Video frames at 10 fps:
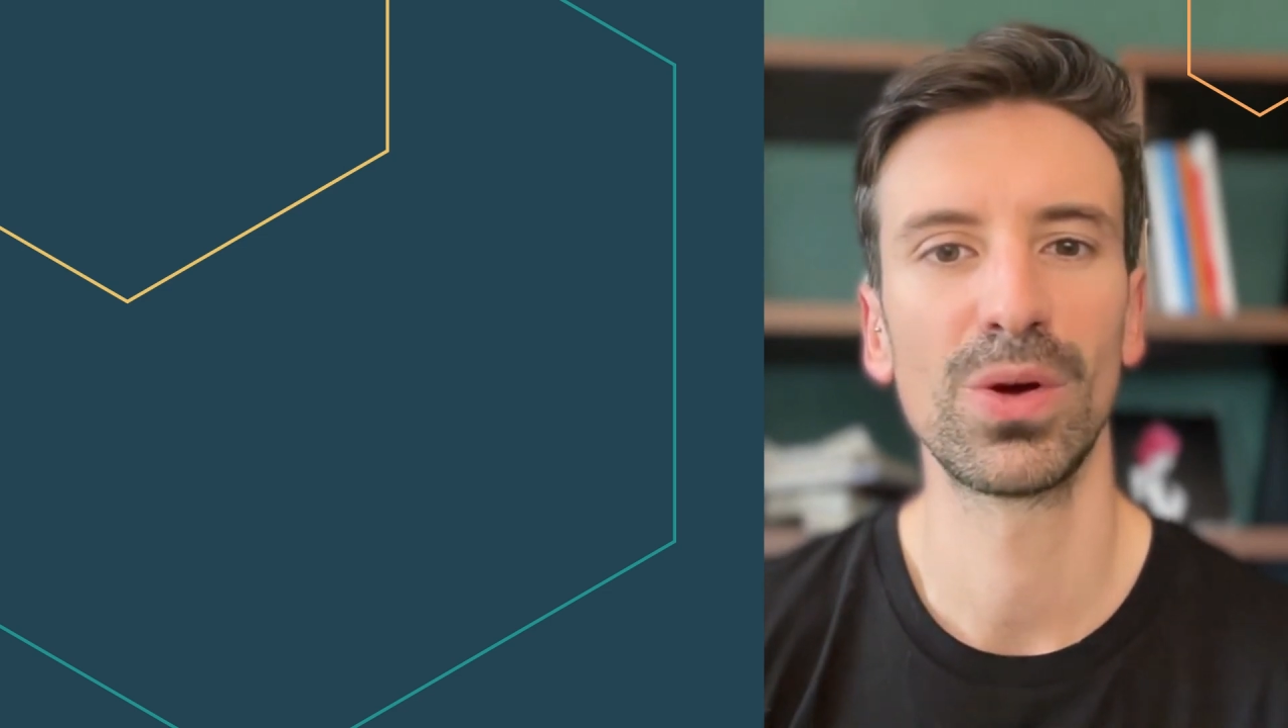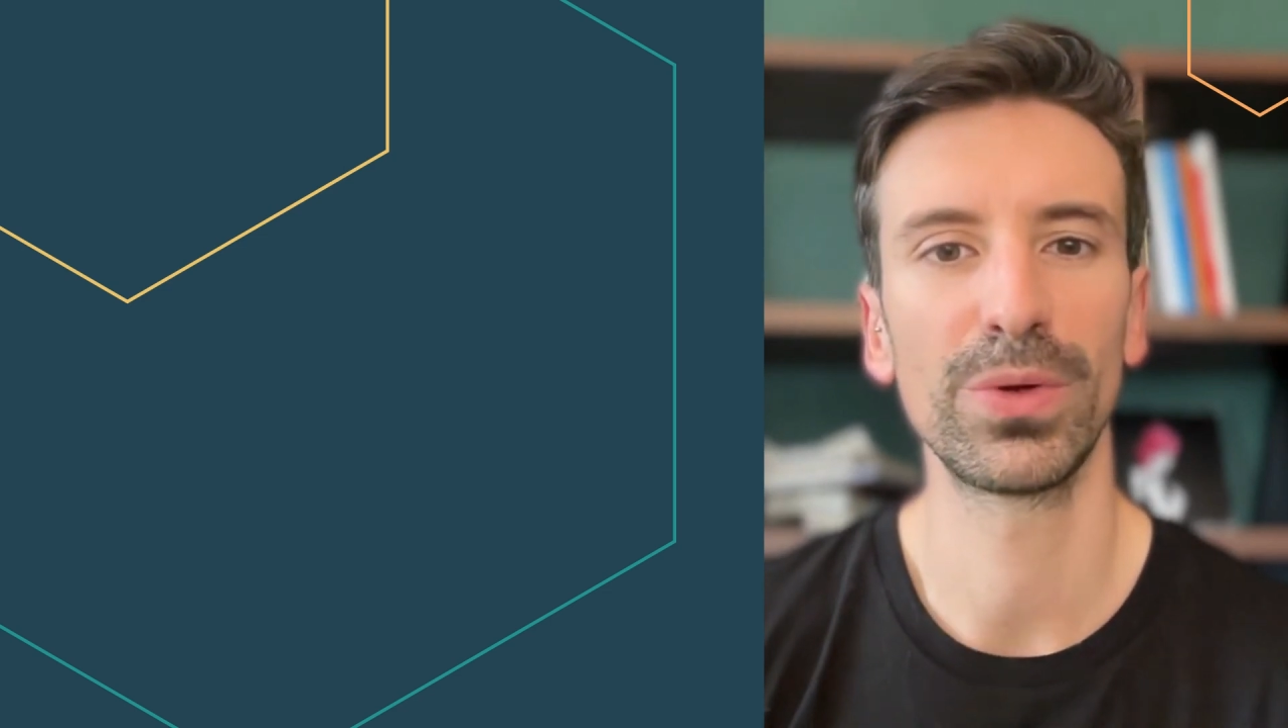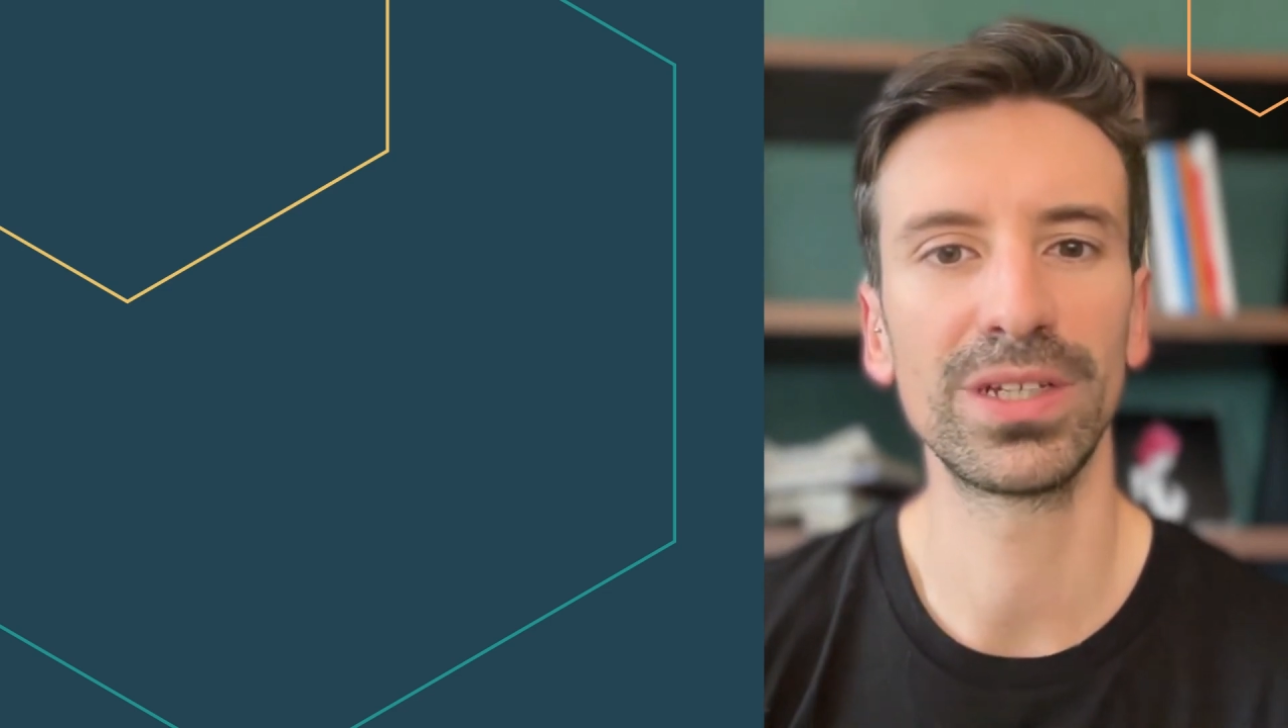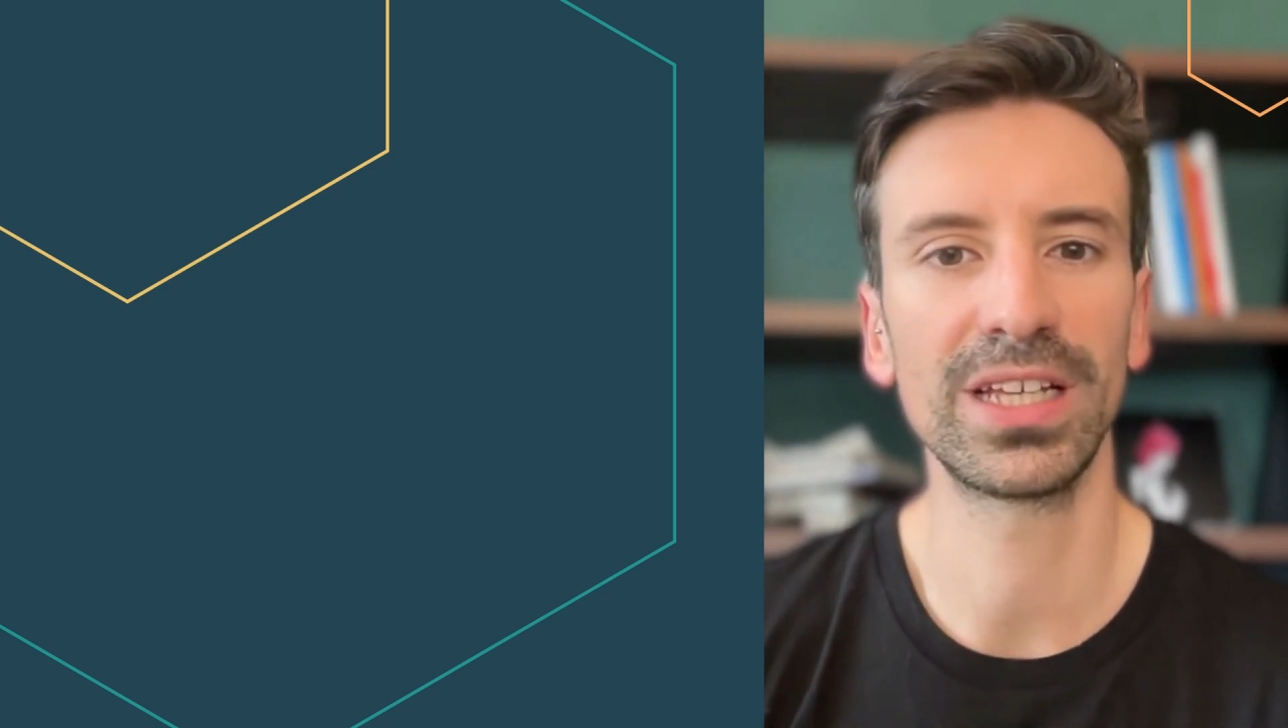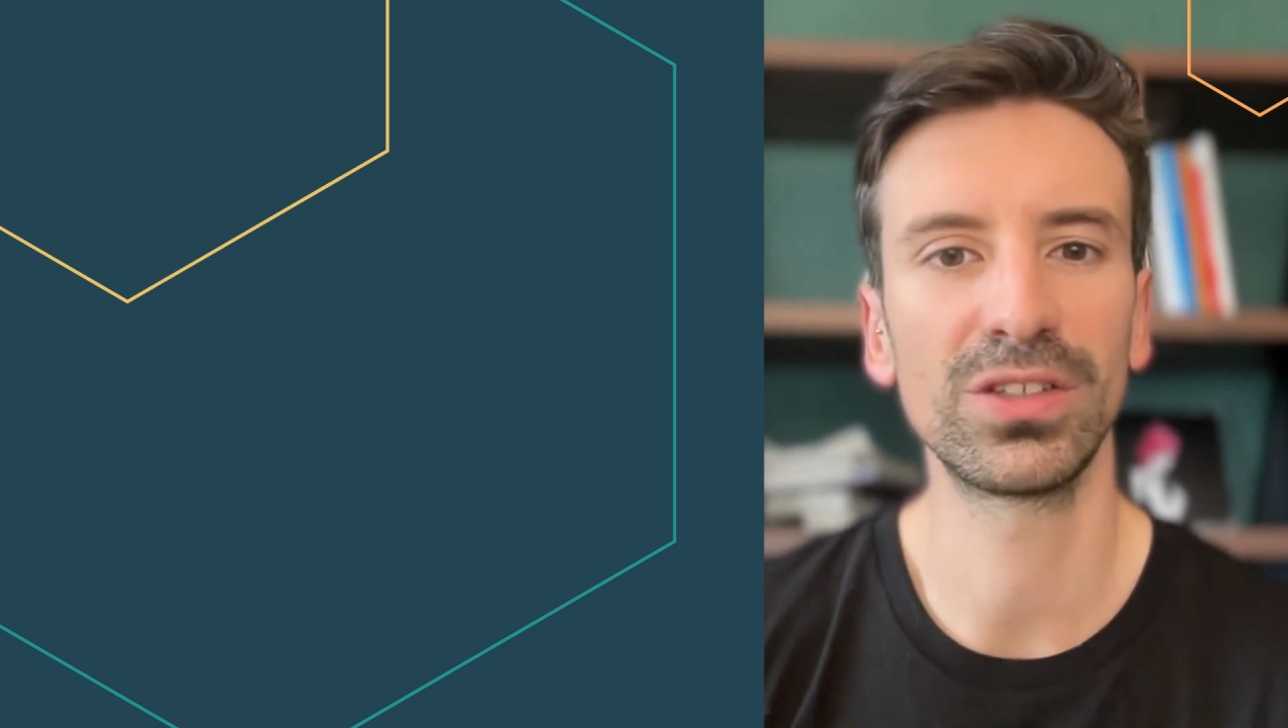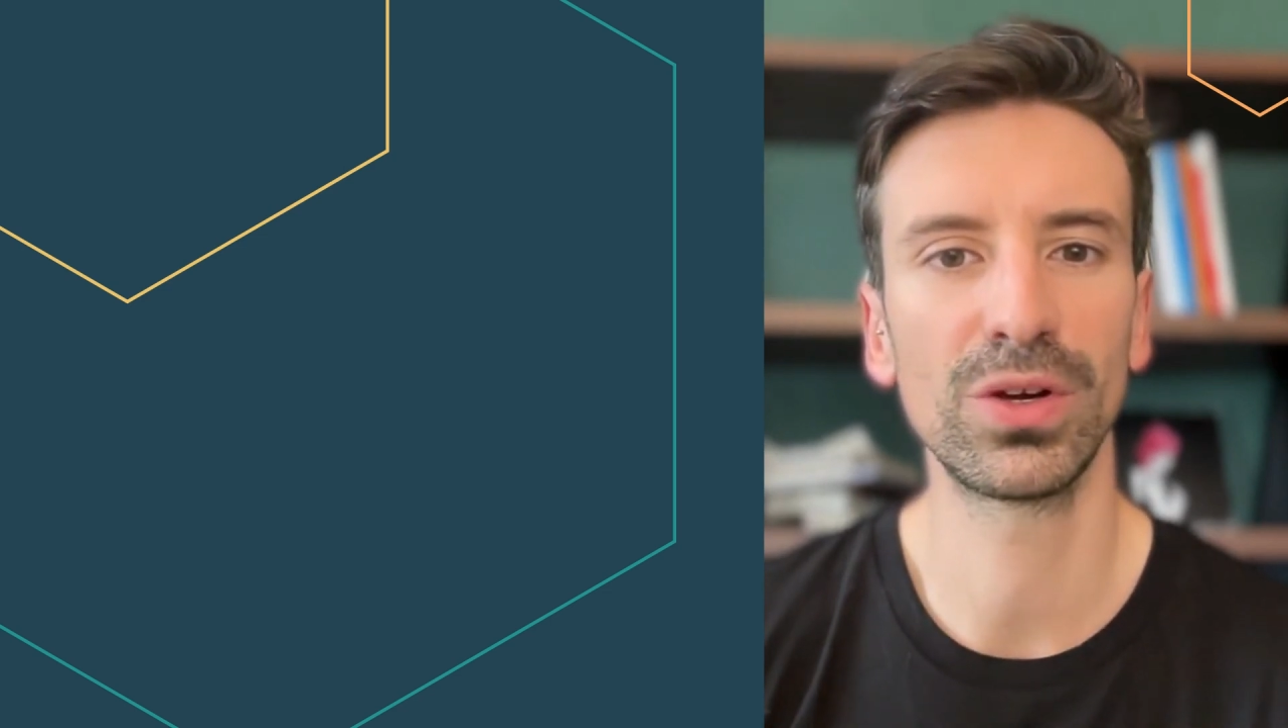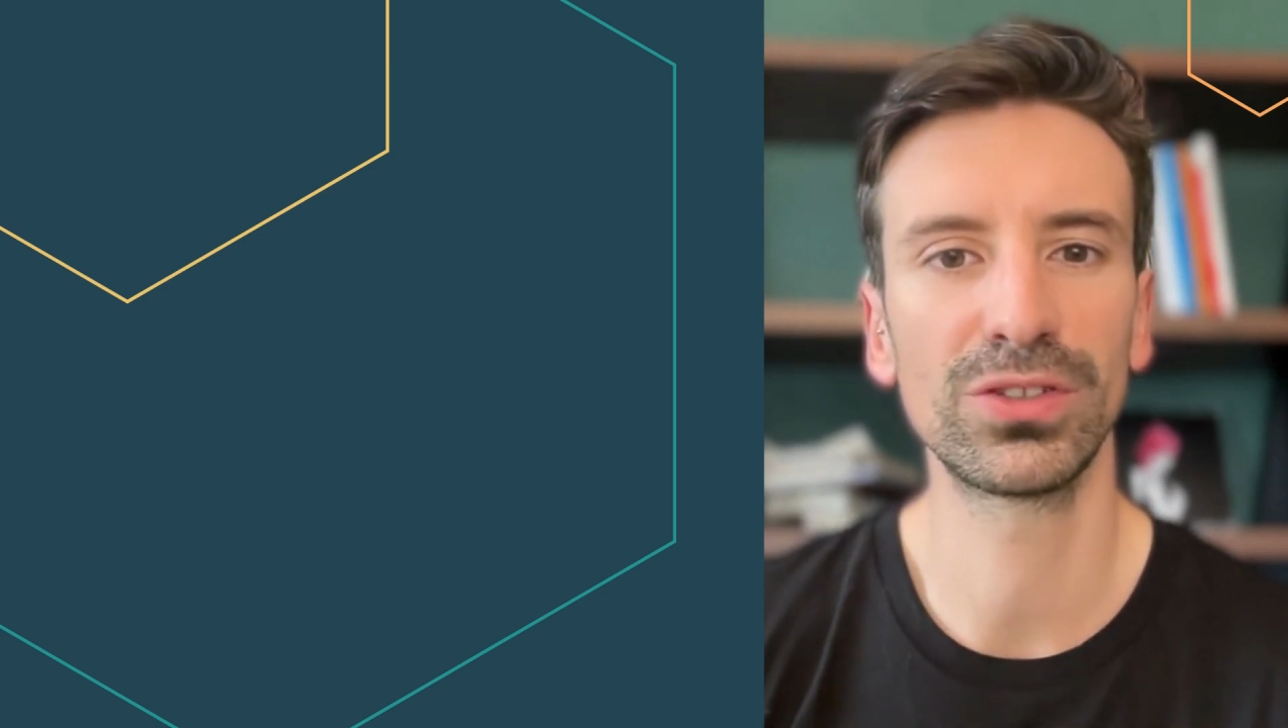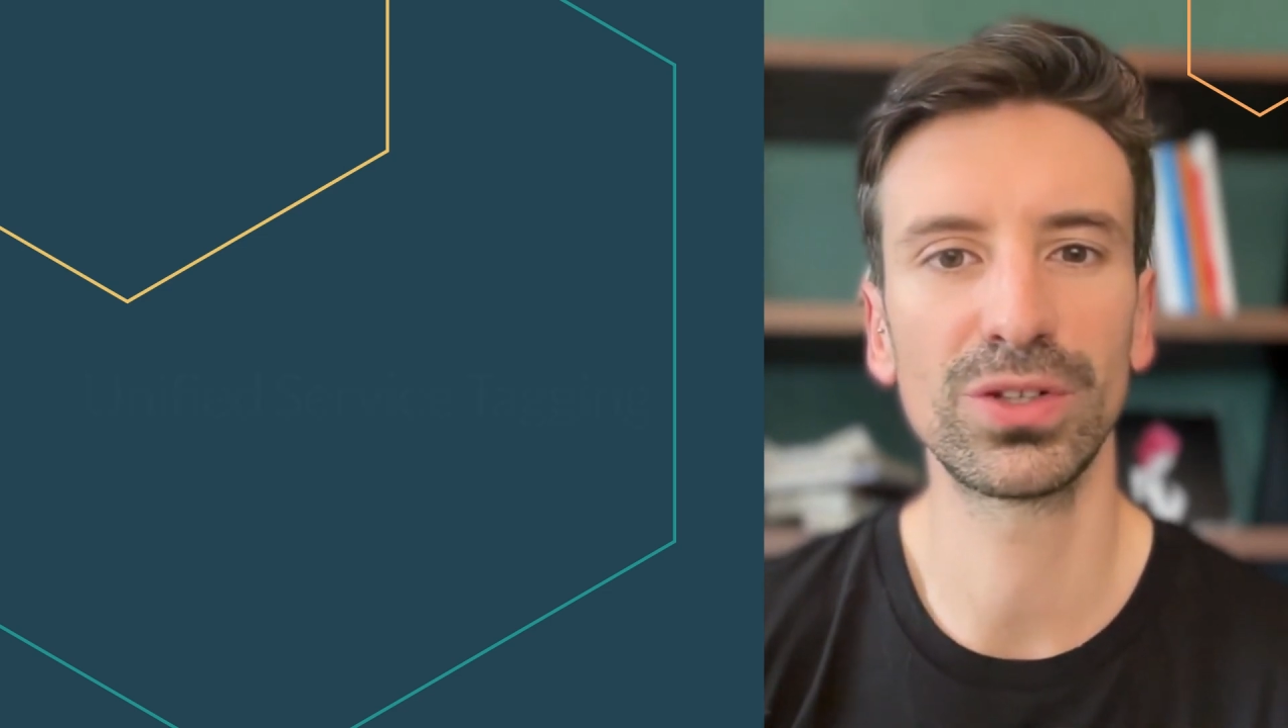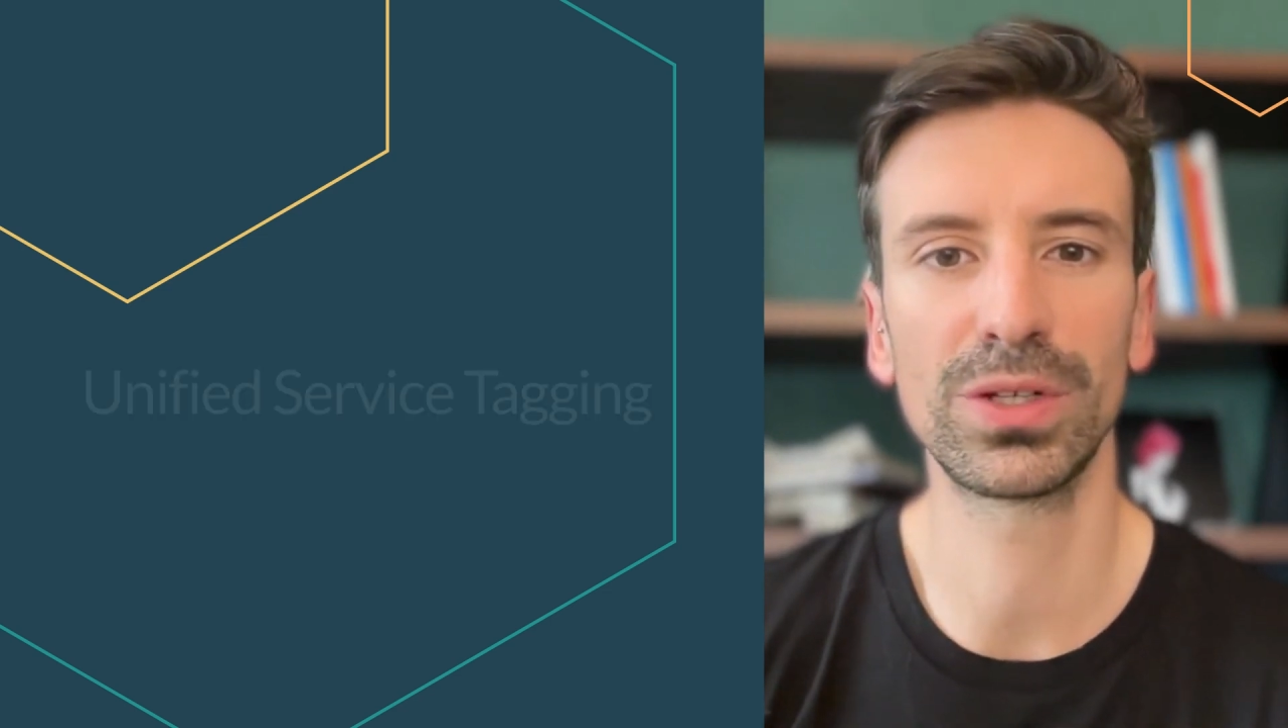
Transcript: With Datadog's